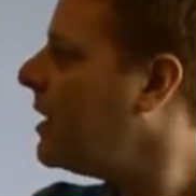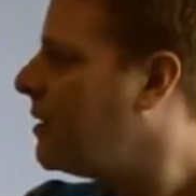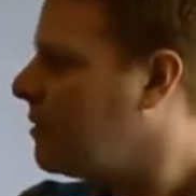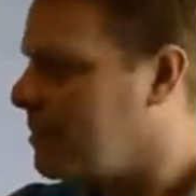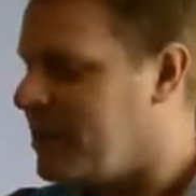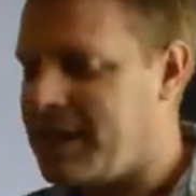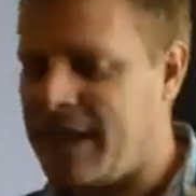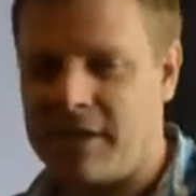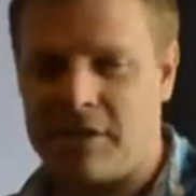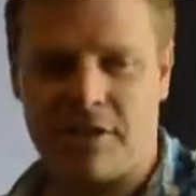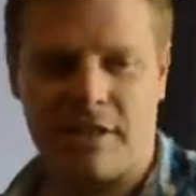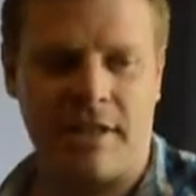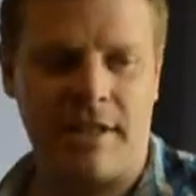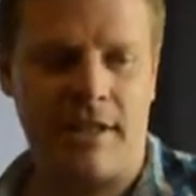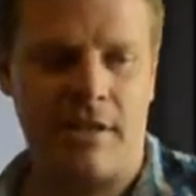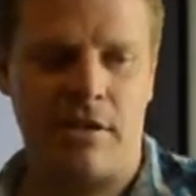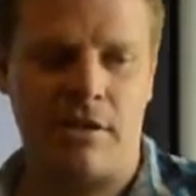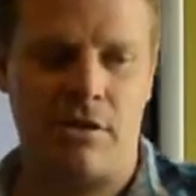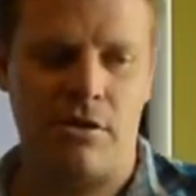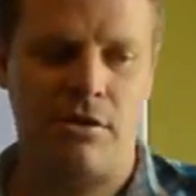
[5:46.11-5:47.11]

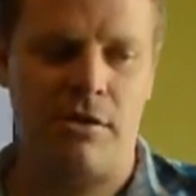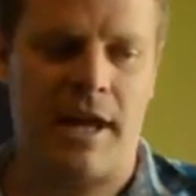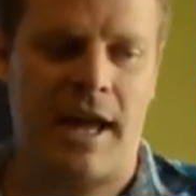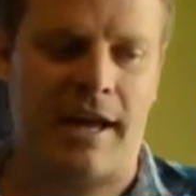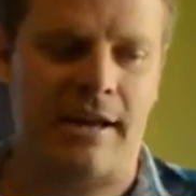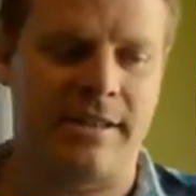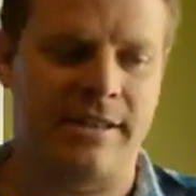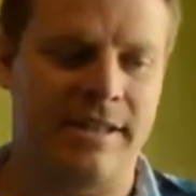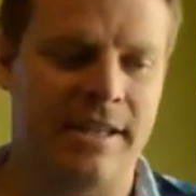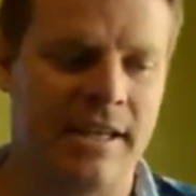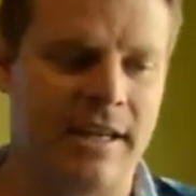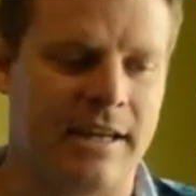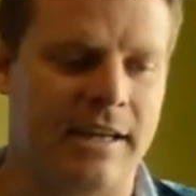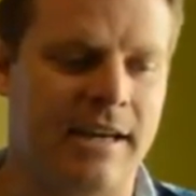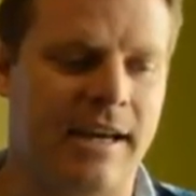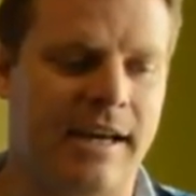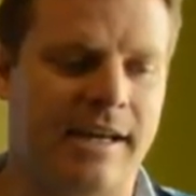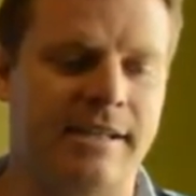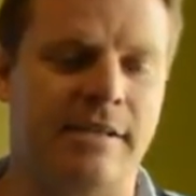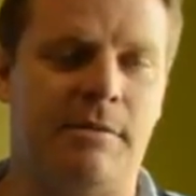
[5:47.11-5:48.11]
potentially you now see
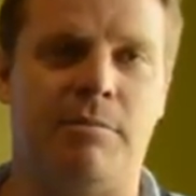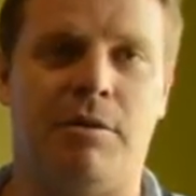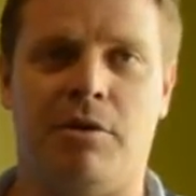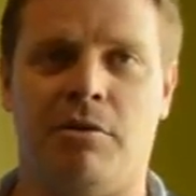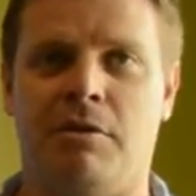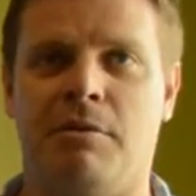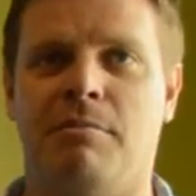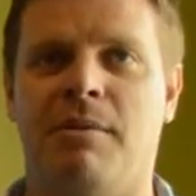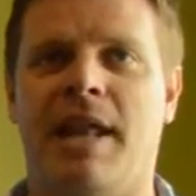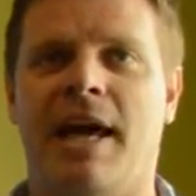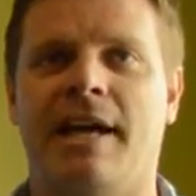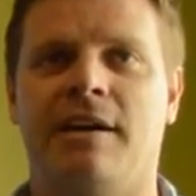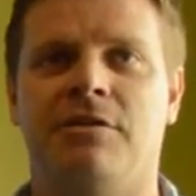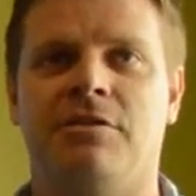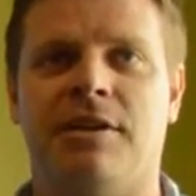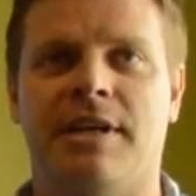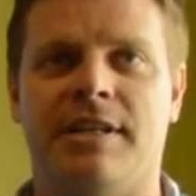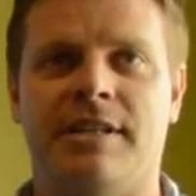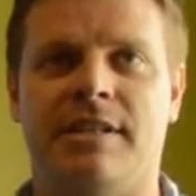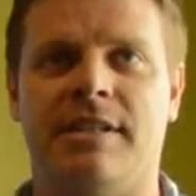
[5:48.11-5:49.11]
it as a blue and black
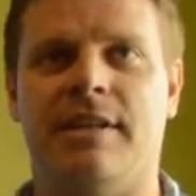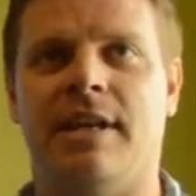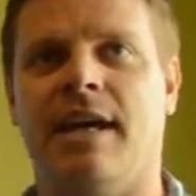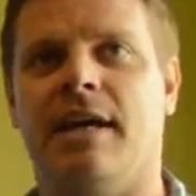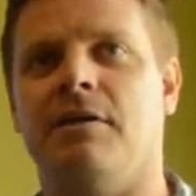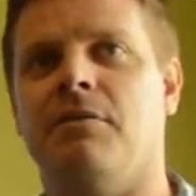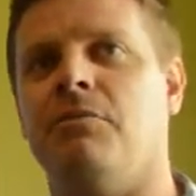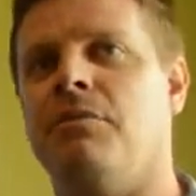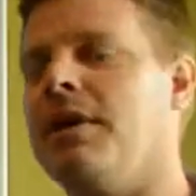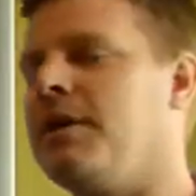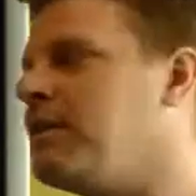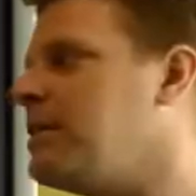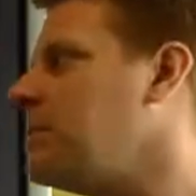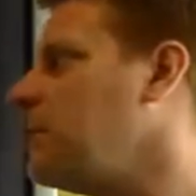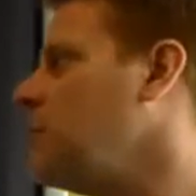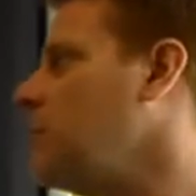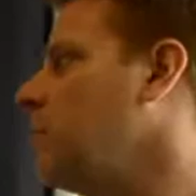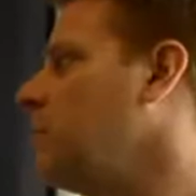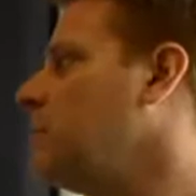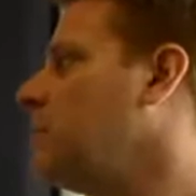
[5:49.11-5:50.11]
dress, and whereas
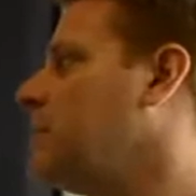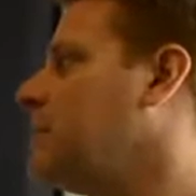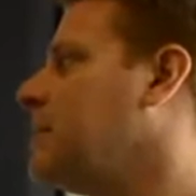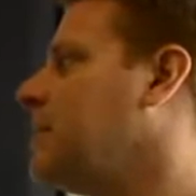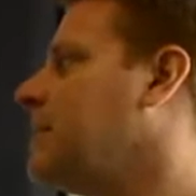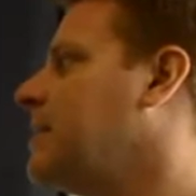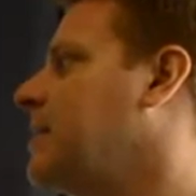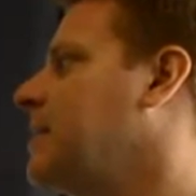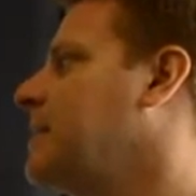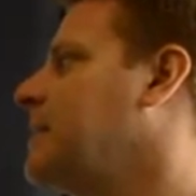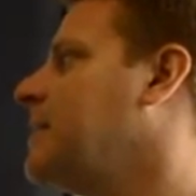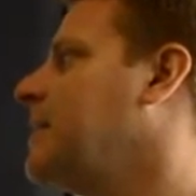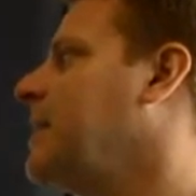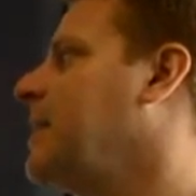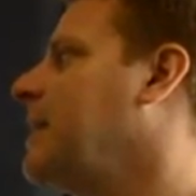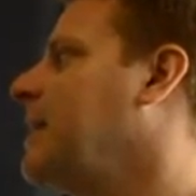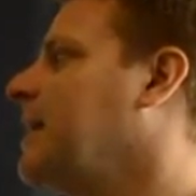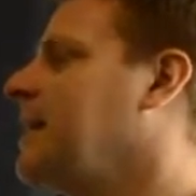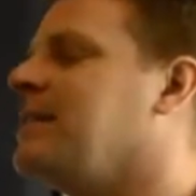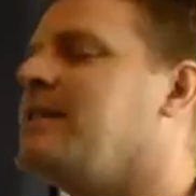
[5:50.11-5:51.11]
you used to see
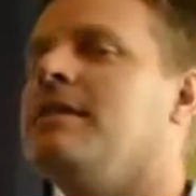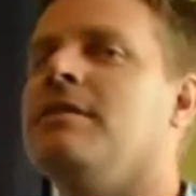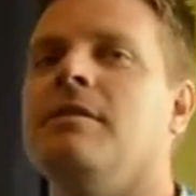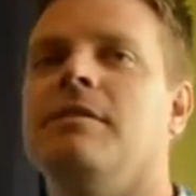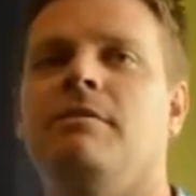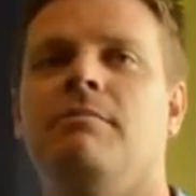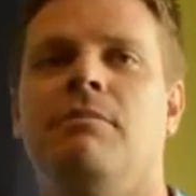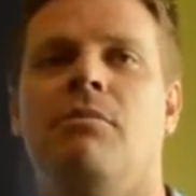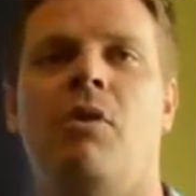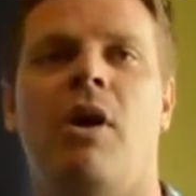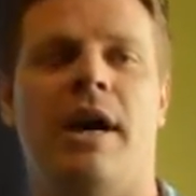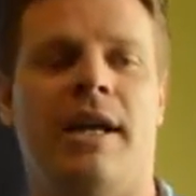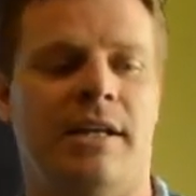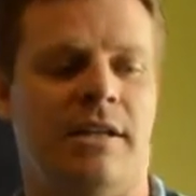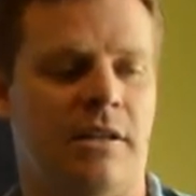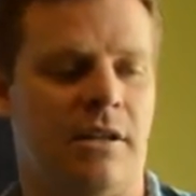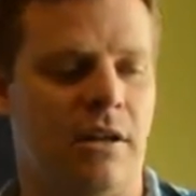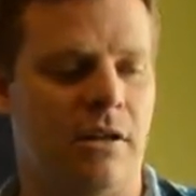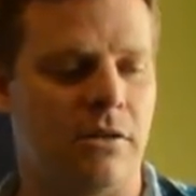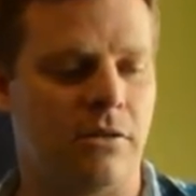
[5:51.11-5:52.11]
it as a white
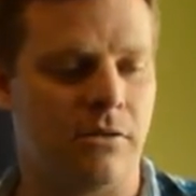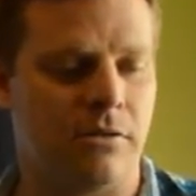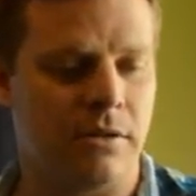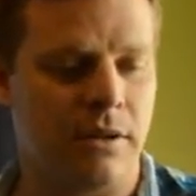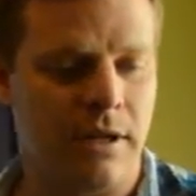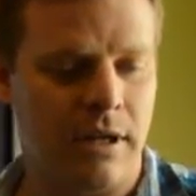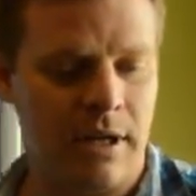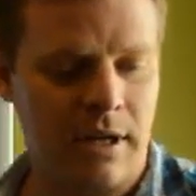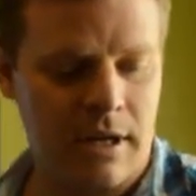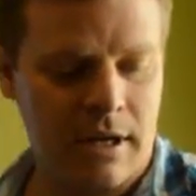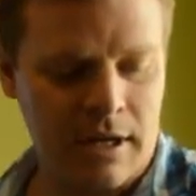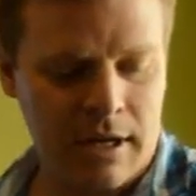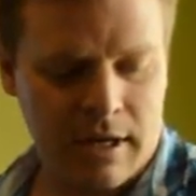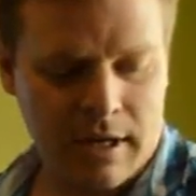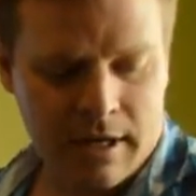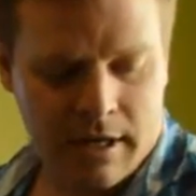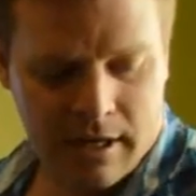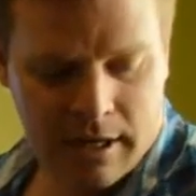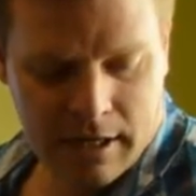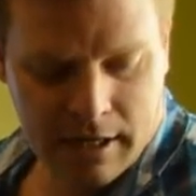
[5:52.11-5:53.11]
and gold.
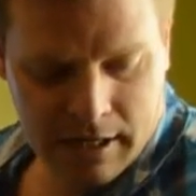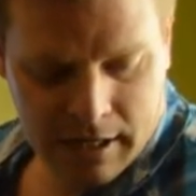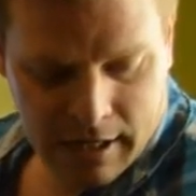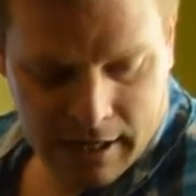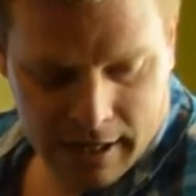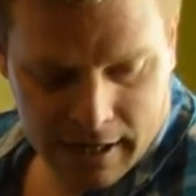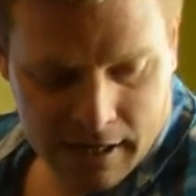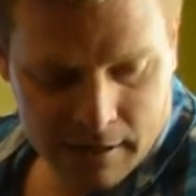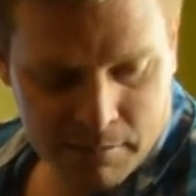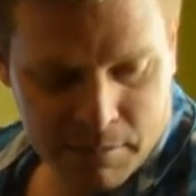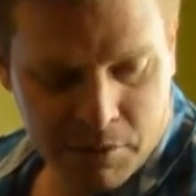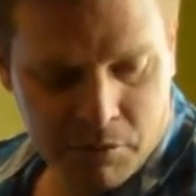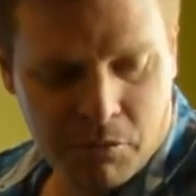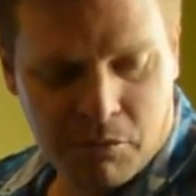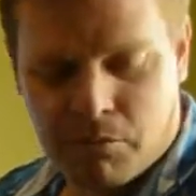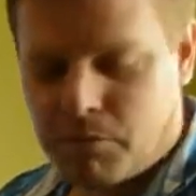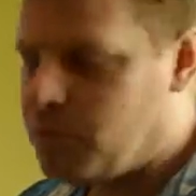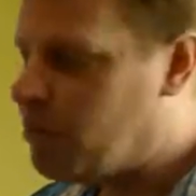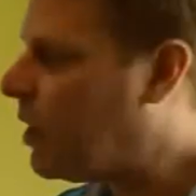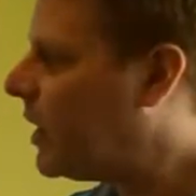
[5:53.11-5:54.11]
But
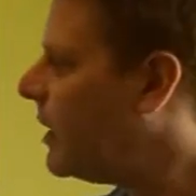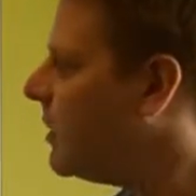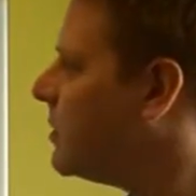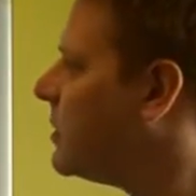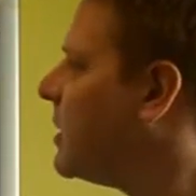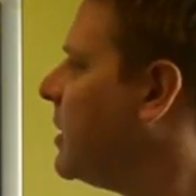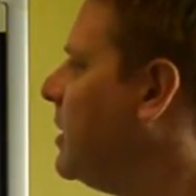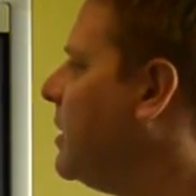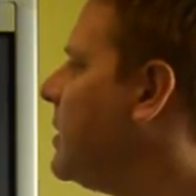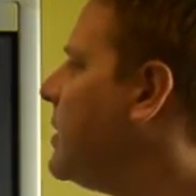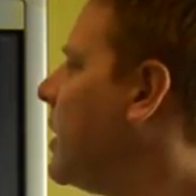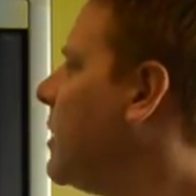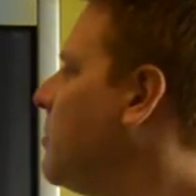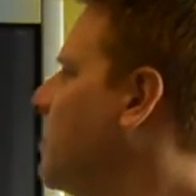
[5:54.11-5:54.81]
what else can you tell